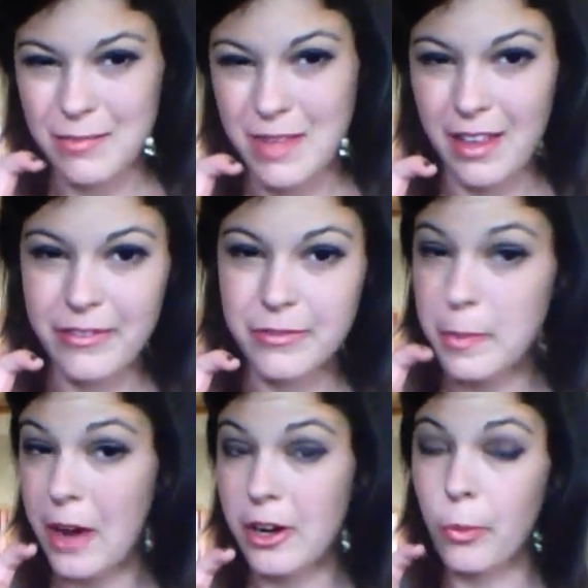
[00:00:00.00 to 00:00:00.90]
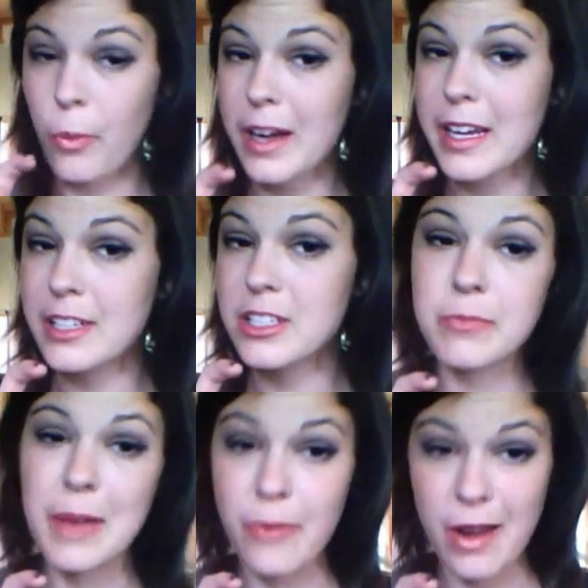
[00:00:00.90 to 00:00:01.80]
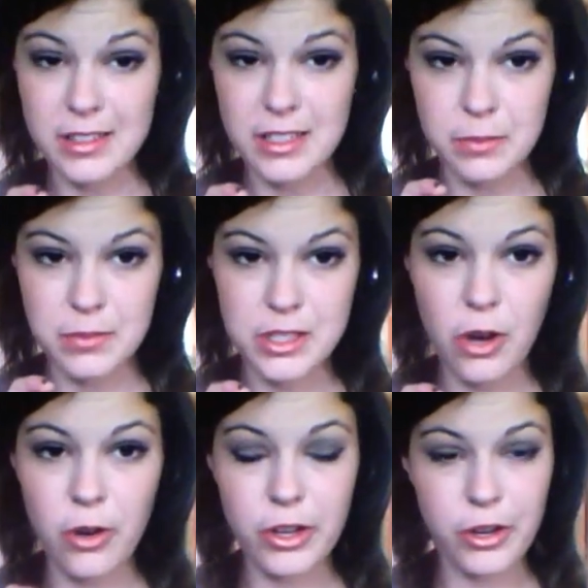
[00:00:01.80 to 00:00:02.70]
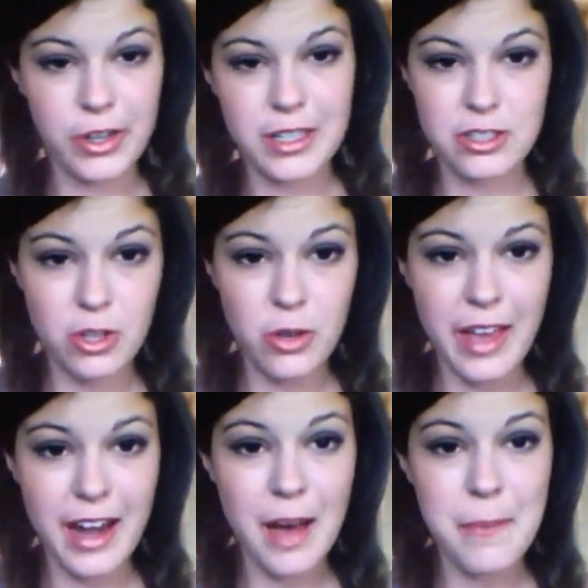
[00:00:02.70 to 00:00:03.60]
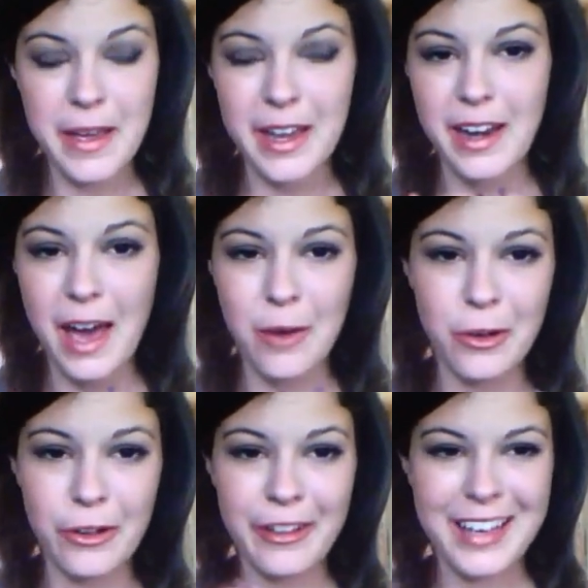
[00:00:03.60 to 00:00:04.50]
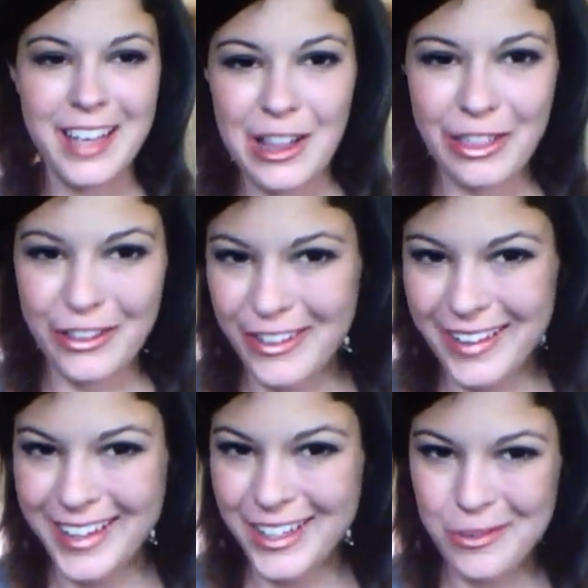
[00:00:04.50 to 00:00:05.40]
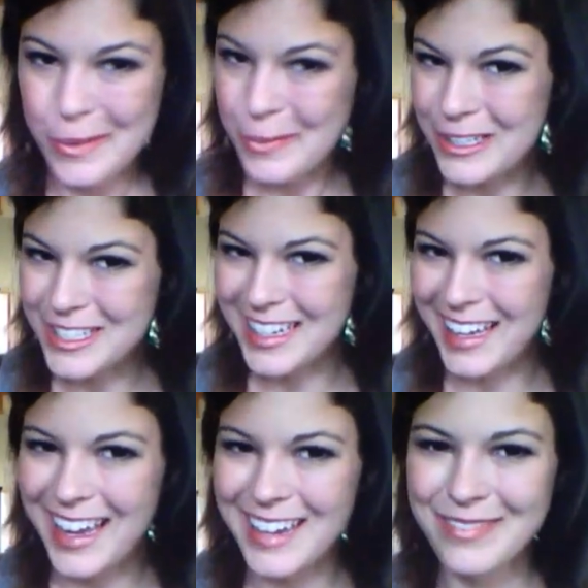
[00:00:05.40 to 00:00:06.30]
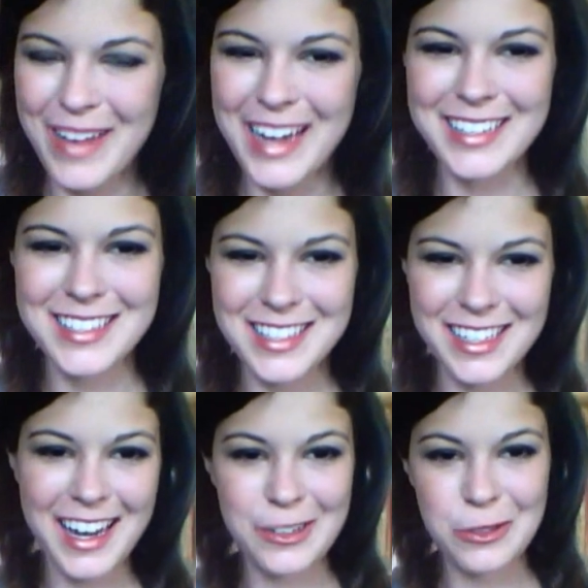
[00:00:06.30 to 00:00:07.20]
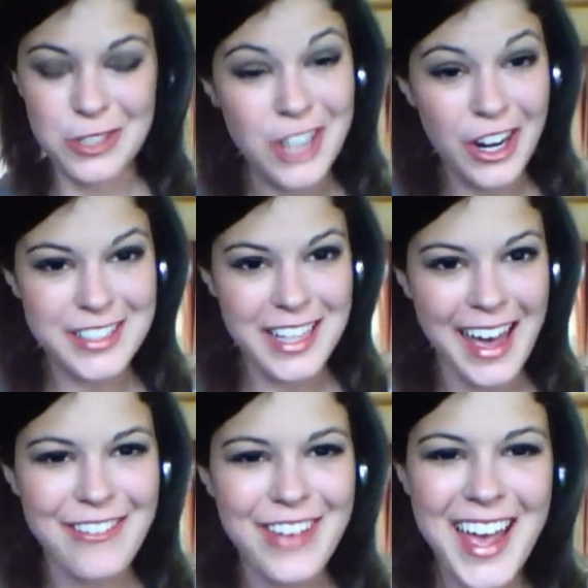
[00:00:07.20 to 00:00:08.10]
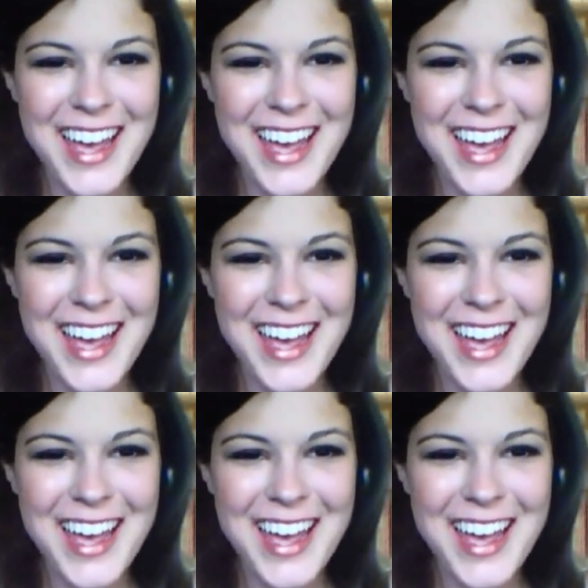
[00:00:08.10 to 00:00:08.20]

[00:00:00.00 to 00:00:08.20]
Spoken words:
They left about 1 inch of my rectum. So they're going to sew that up, and I will look like a normal person again, minus the kind of cool scars I have.